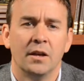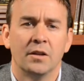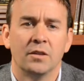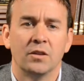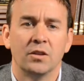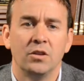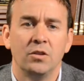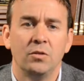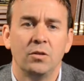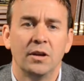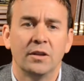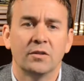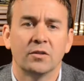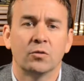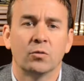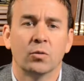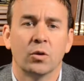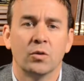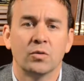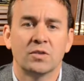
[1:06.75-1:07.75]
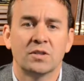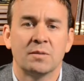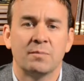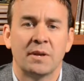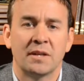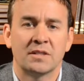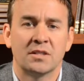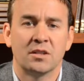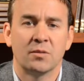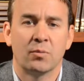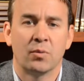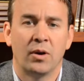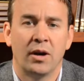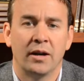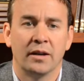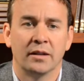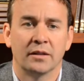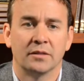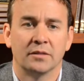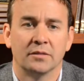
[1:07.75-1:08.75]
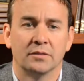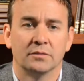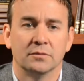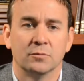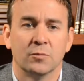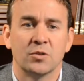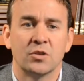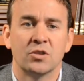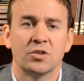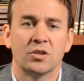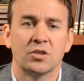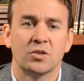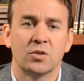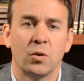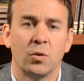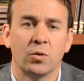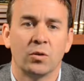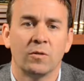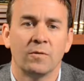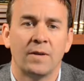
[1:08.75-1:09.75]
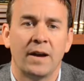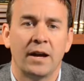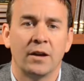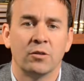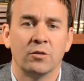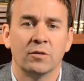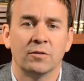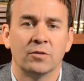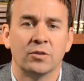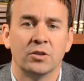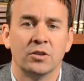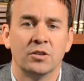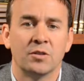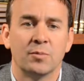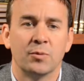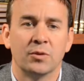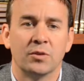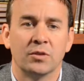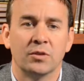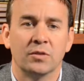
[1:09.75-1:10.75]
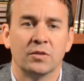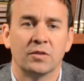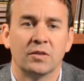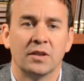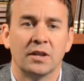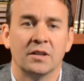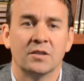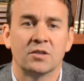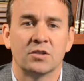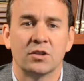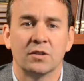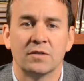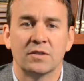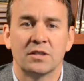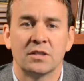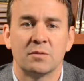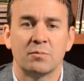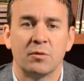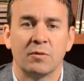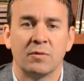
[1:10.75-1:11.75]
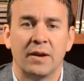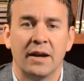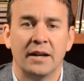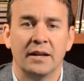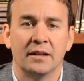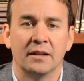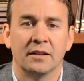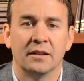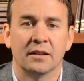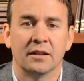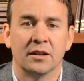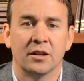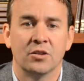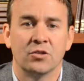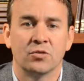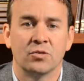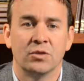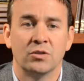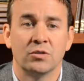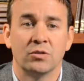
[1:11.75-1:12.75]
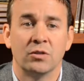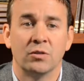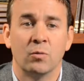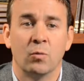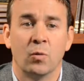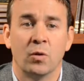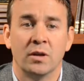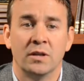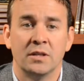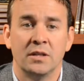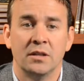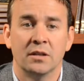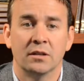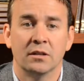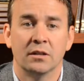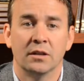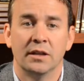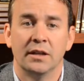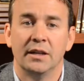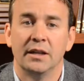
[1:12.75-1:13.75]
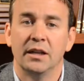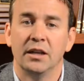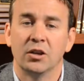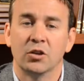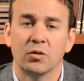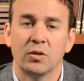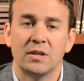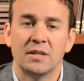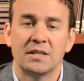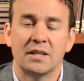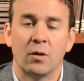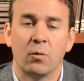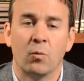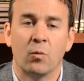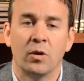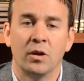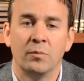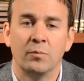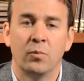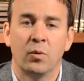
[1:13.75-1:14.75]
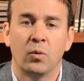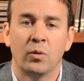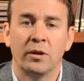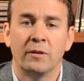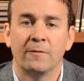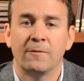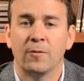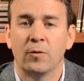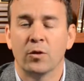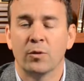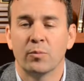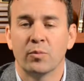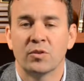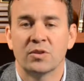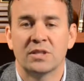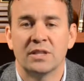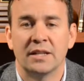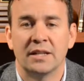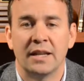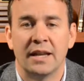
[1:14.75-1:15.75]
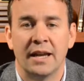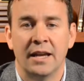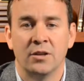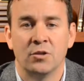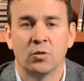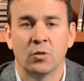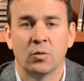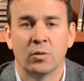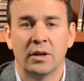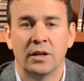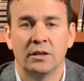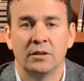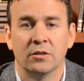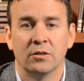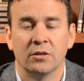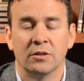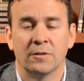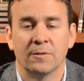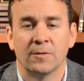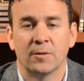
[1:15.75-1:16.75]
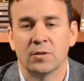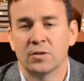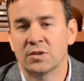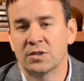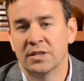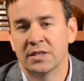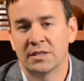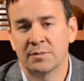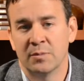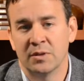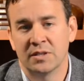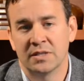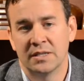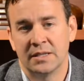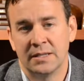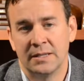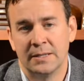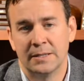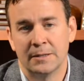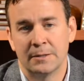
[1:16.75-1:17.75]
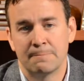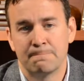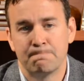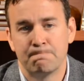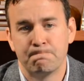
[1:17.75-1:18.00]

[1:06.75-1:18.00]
The U.S. gross domestic product, which is the total value of goods produced and services provided in a country during 1 year, increased at 1.4% annual rate during the first 6 months of the year.